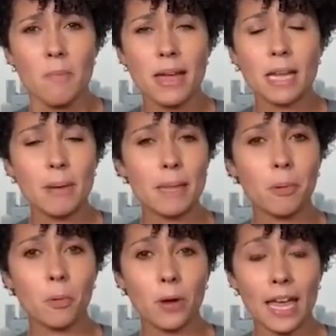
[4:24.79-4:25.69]
many
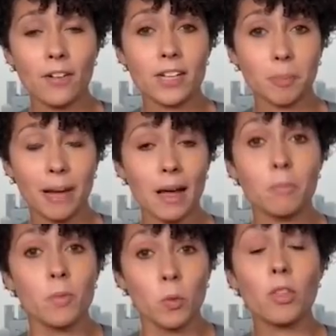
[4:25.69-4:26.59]
people here in
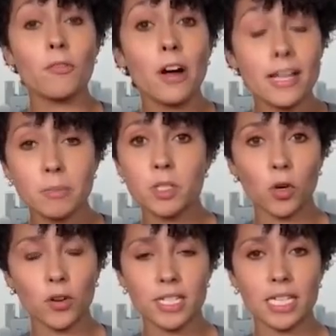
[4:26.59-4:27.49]
Japan, well, the vast
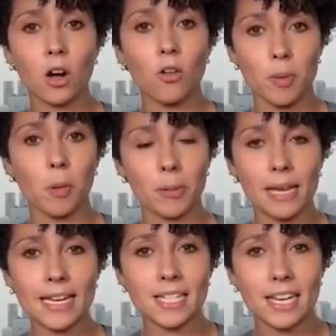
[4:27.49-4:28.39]
majority of the
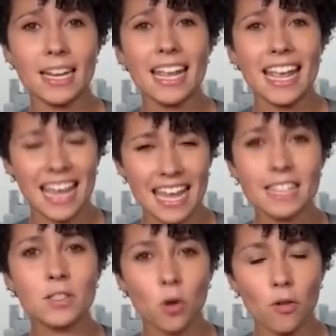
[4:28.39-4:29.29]
population,
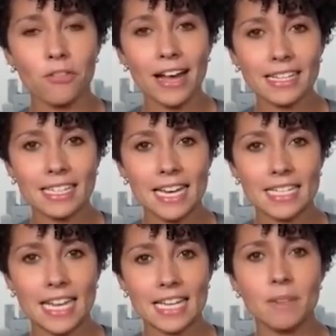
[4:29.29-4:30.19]
is not
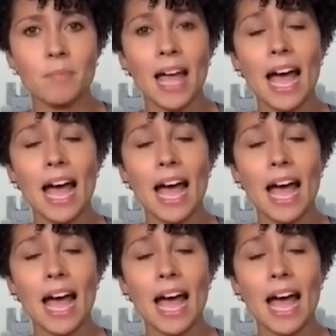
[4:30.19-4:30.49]
vaccinated.